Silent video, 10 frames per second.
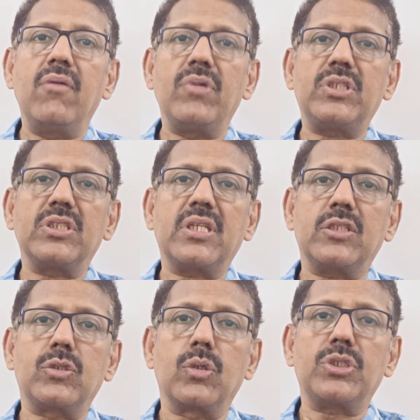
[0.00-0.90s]
which is
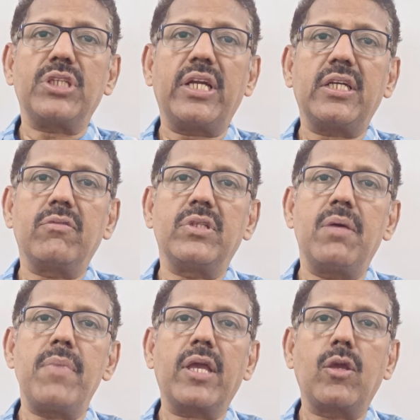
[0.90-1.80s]
associated with
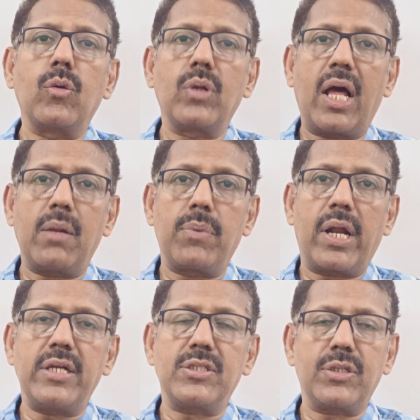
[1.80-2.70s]
the McCune
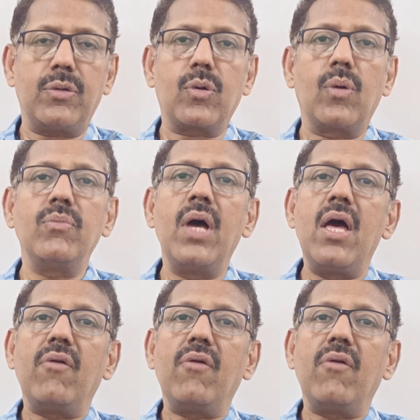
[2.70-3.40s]
Albright syndrome,